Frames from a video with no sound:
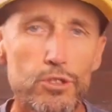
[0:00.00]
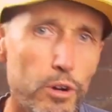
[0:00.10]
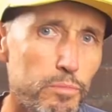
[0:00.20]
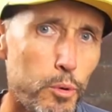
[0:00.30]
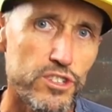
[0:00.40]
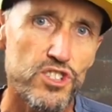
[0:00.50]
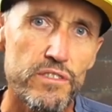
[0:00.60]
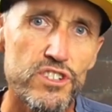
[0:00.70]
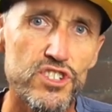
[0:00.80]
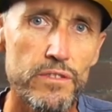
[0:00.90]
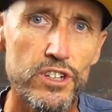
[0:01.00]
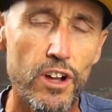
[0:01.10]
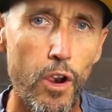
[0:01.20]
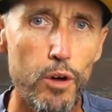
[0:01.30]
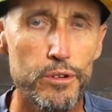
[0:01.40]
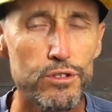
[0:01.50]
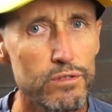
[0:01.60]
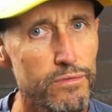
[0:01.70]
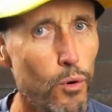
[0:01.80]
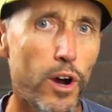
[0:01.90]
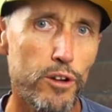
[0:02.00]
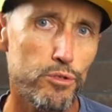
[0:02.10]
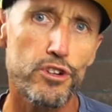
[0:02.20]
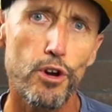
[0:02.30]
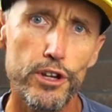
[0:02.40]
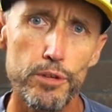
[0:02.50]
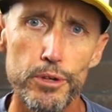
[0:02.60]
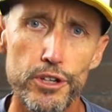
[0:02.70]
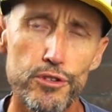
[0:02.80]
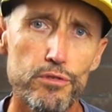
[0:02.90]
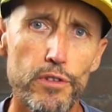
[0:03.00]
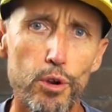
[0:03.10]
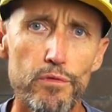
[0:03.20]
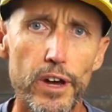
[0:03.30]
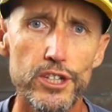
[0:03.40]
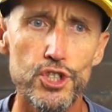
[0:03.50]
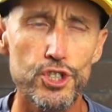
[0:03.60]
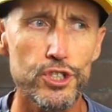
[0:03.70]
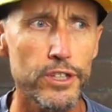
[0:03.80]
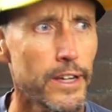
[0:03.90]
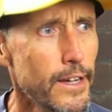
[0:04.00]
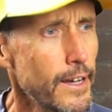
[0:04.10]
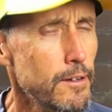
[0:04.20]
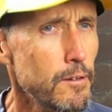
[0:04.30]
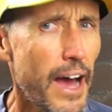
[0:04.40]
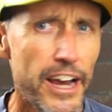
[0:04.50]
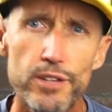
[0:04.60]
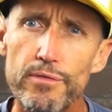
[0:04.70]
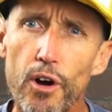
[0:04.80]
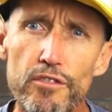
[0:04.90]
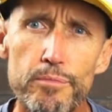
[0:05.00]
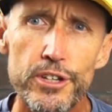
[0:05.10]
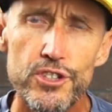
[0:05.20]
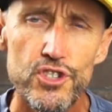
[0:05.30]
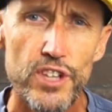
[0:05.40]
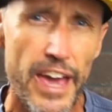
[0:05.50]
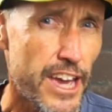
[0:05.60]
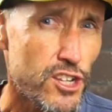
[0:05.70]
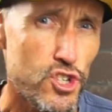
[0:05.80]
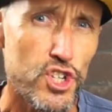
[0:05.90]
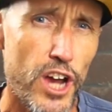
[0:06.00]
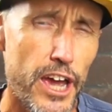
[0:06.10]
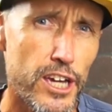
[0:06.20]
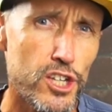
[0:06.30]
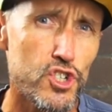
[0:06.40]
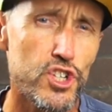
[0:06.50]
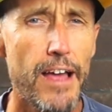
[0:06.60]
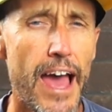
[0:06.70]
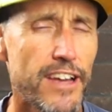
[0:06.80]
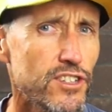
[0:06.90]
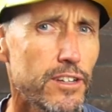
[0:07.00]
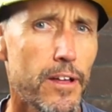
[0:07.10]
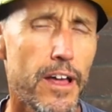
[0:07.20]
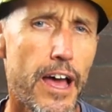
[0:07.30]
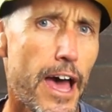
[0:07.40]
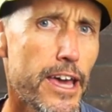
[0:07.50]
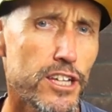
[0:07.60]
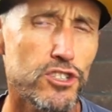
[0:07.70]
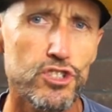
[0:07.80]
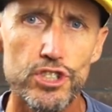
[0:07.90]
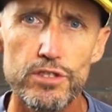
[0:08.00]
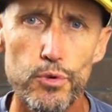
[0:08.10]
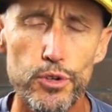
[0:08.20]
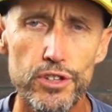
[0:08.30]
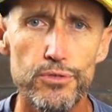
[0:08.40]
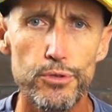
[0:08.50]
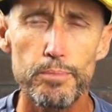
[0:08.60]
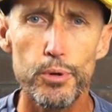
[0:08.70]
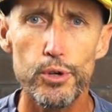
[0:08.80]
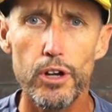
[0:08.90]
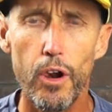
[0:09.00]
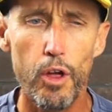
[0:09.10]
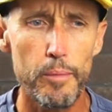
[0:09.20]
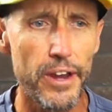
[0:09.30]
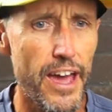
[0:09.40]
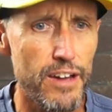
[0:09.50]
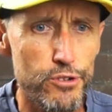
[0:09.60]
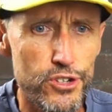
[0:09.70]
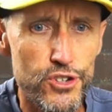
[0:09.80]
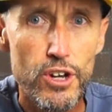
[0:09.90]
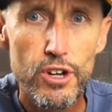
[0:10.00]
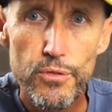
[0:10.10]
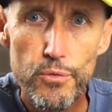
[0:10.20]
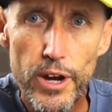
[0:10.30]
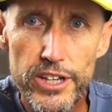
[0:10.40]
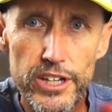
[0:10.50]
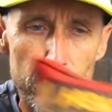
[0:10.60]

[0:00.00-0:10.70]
12.77 kilometres, 490 metres of elevation, 85 minutes and change at a 6:43 per kilometre average, running